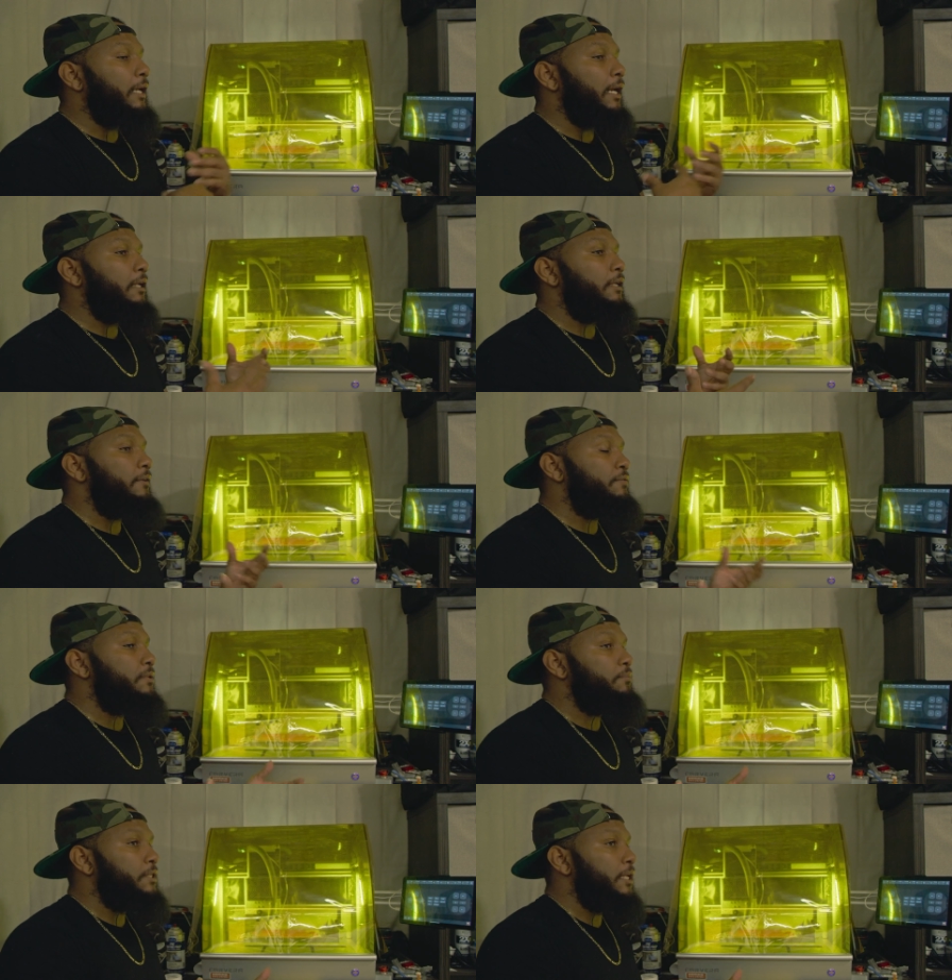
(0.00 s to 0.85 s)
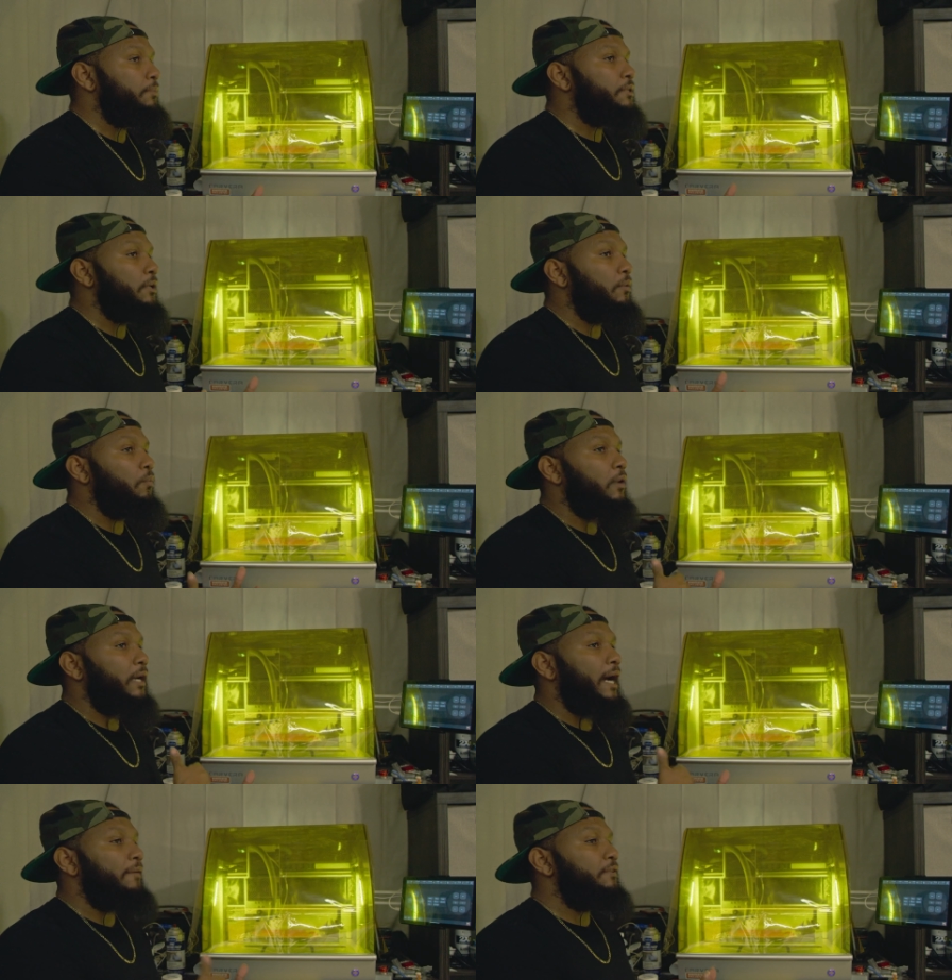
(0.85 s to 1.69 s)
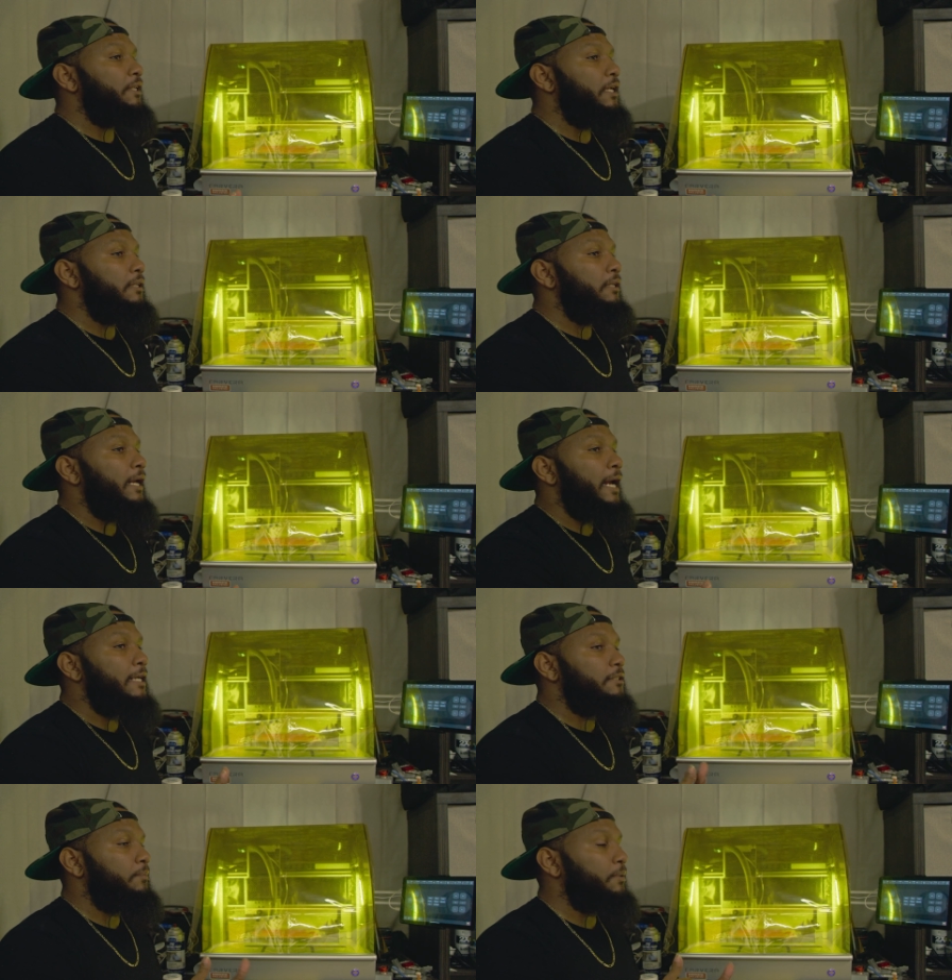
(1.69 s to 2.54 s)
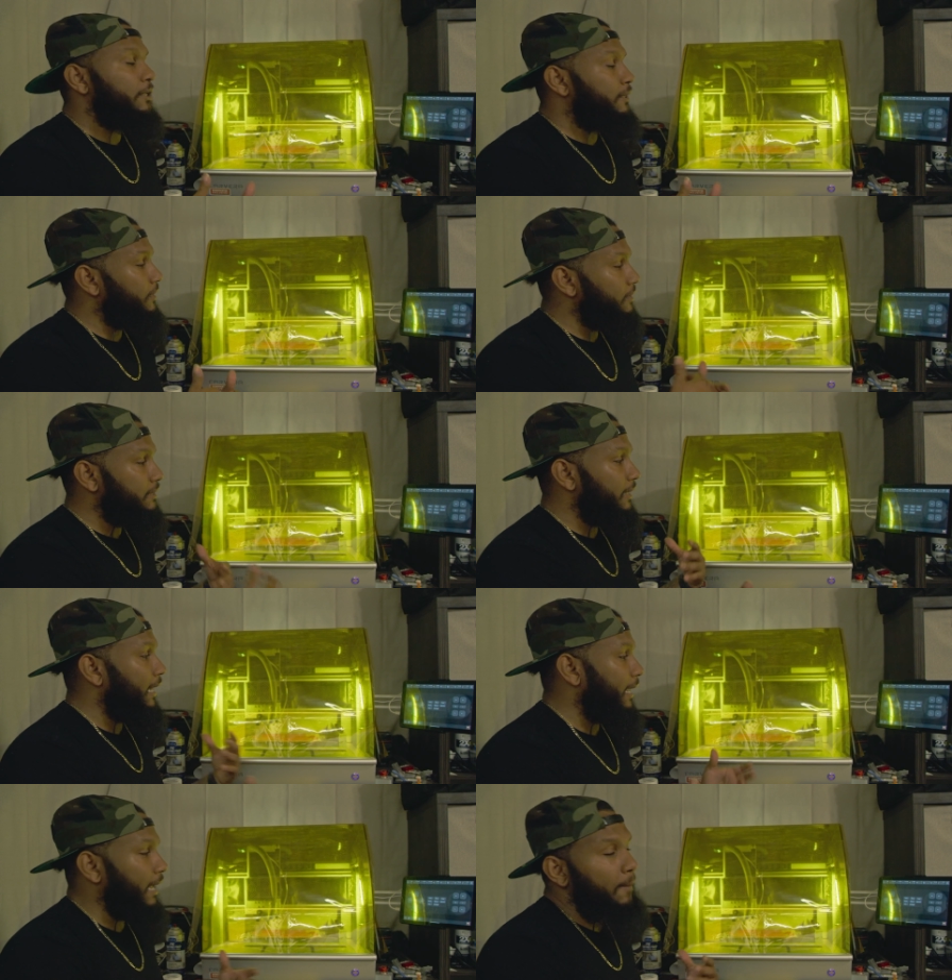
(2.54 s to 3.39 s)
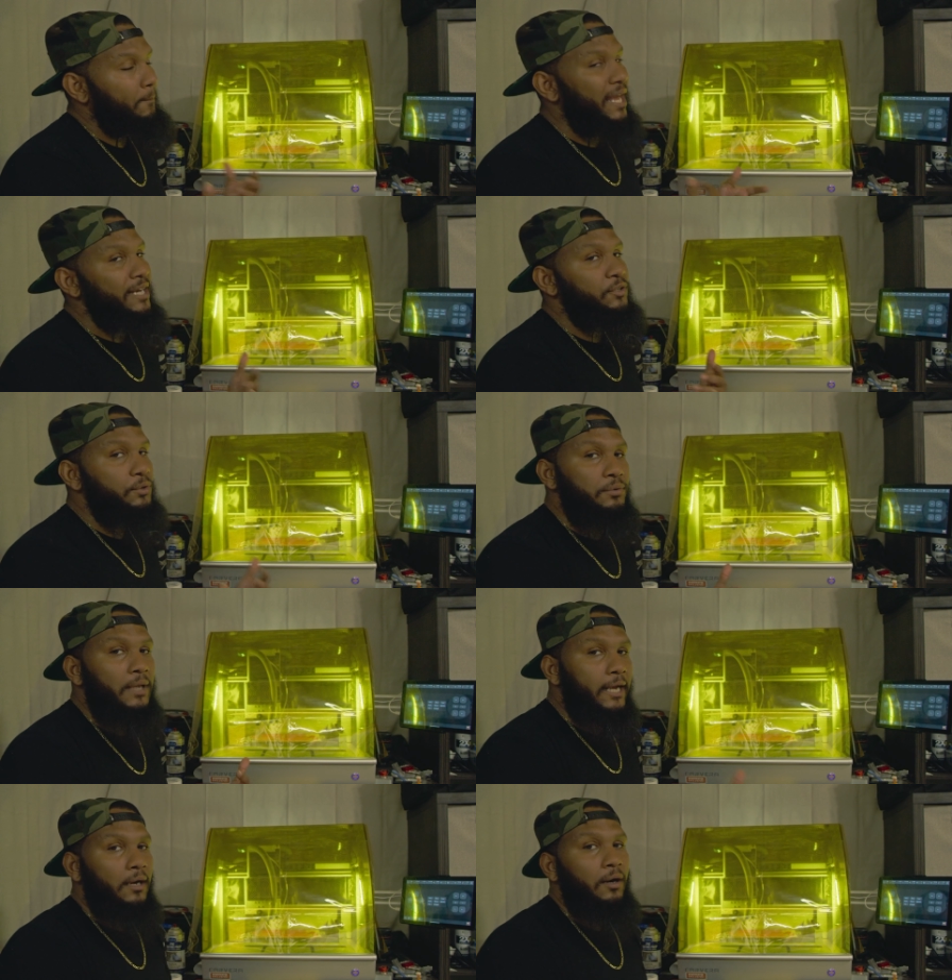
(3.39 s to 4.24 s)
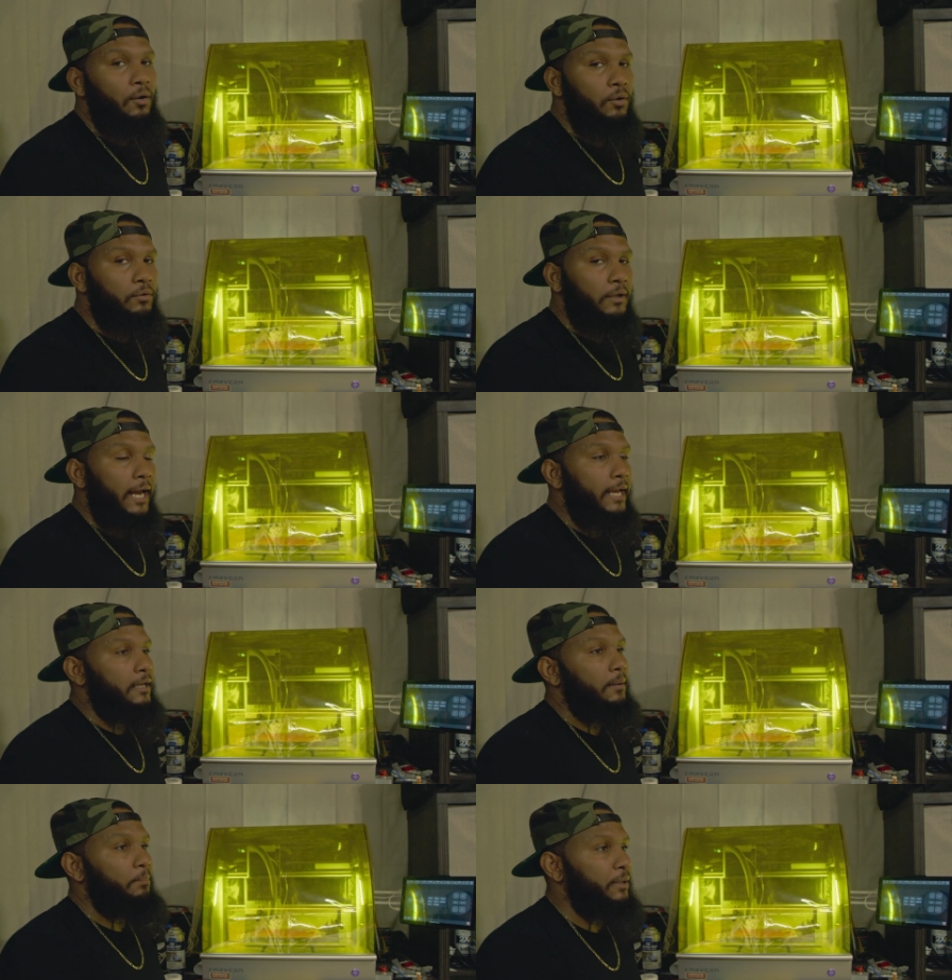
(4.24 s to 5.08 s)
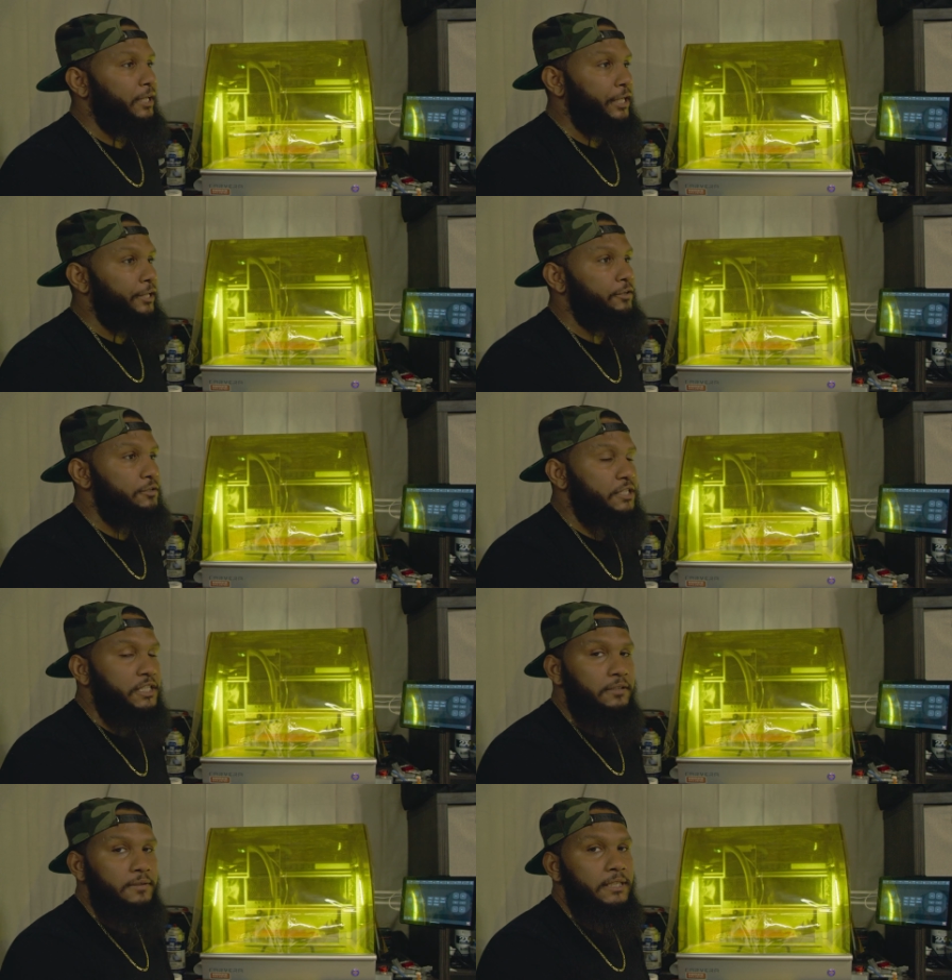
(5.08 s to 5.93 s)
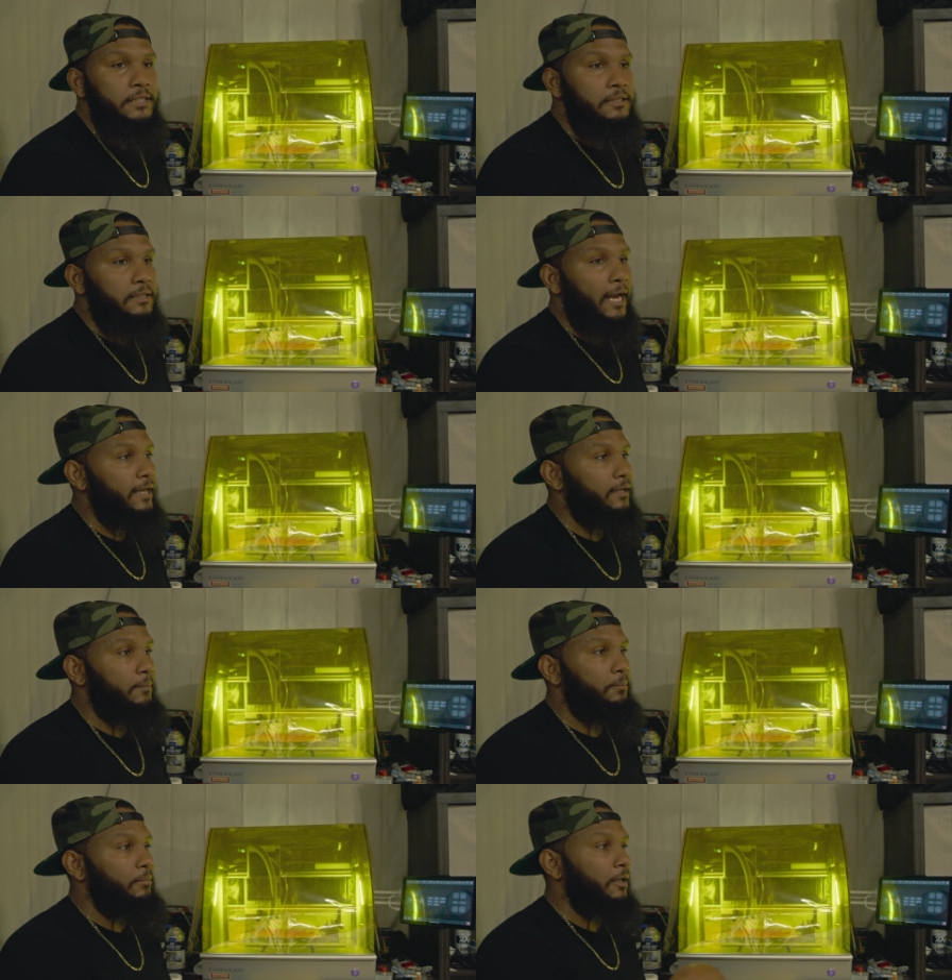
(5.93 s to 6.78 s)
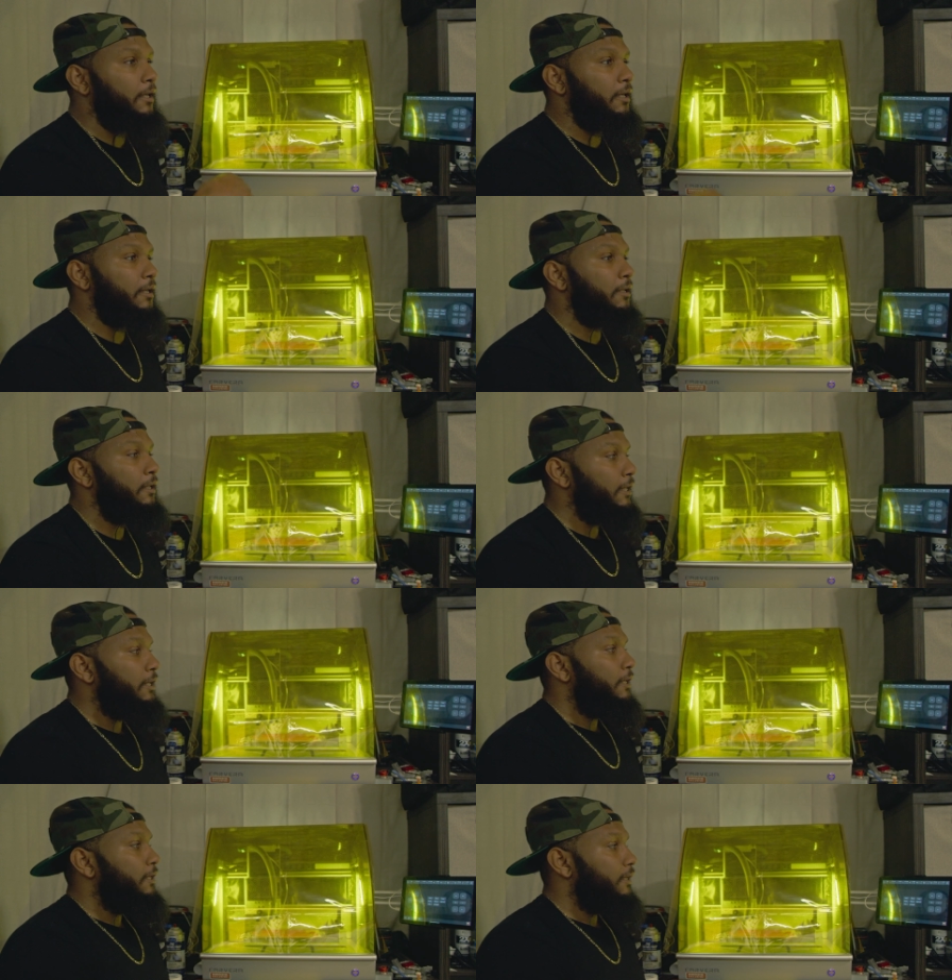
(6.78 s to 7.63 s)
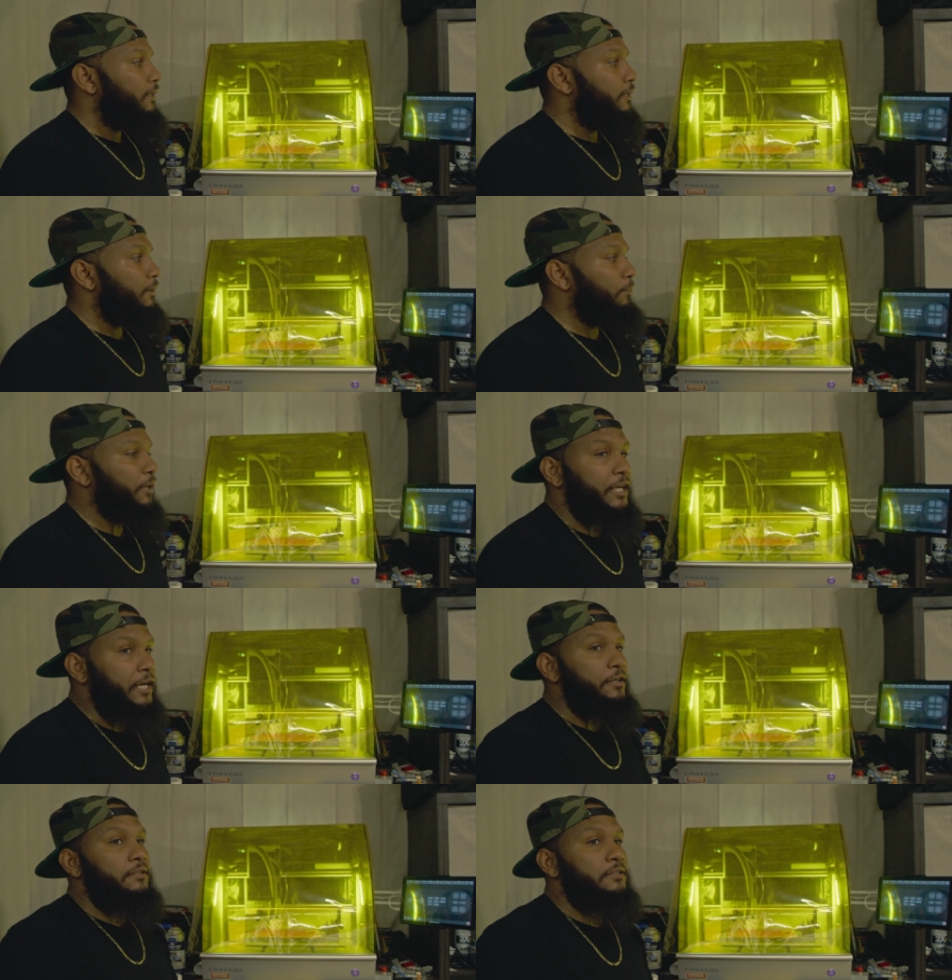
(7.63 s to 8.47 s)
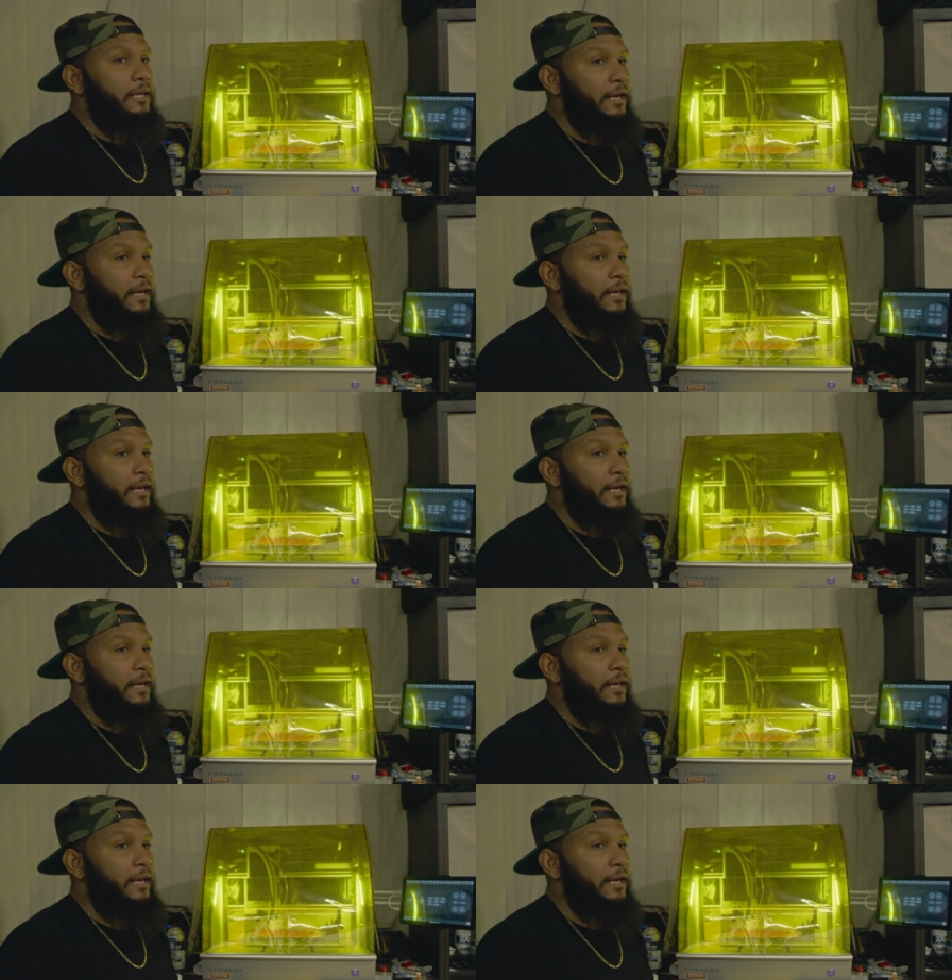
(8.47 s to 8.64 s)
of give some tips on what I've done because like I may do like a whole like beginner series, like beginner